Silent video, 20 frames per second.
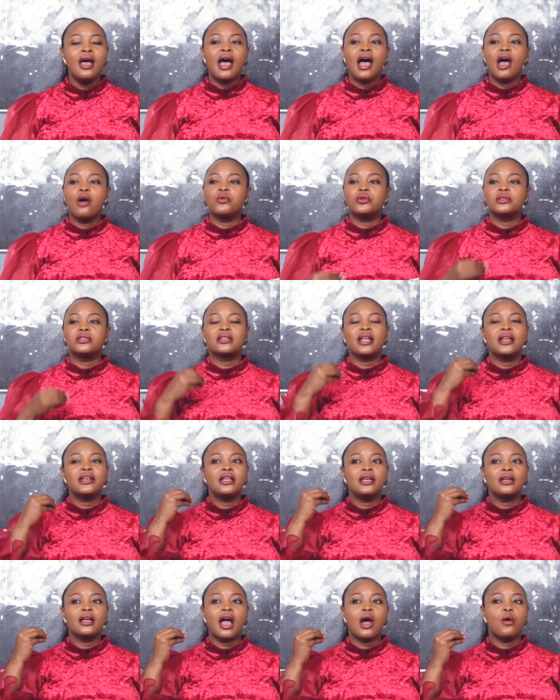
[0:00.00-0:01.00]
I was
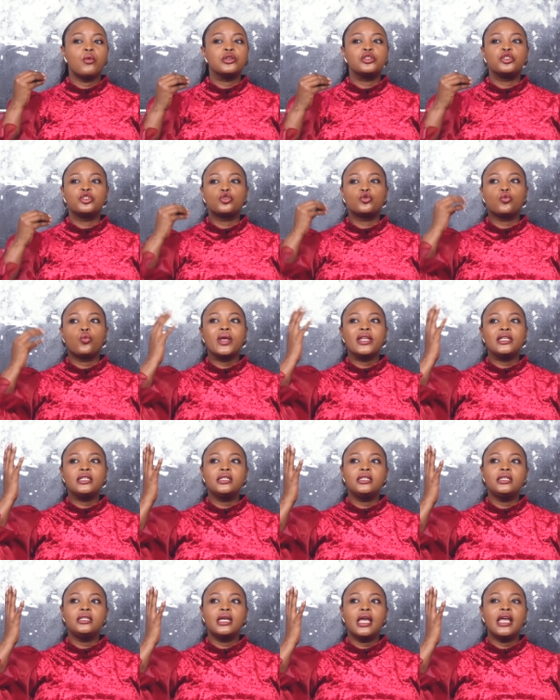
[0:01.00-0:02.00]
studying, I was
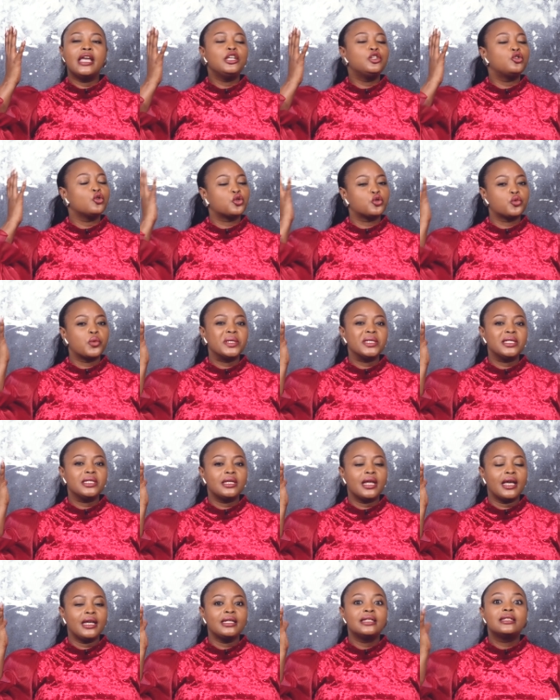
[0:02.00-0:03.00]
28 or
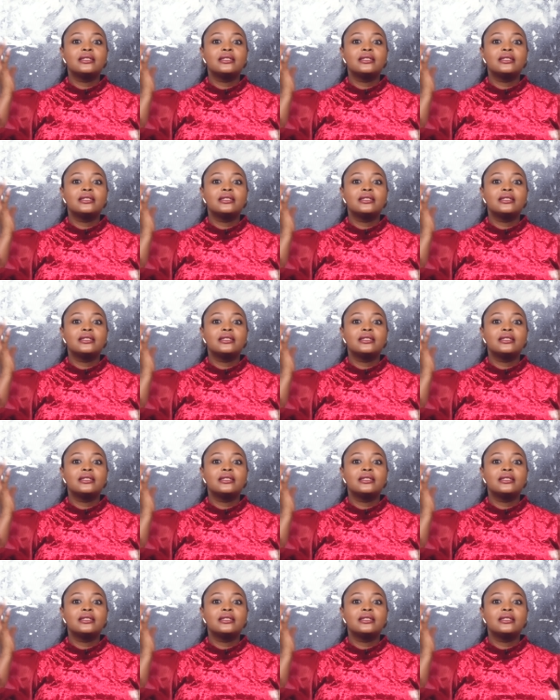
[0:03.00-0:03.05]
29,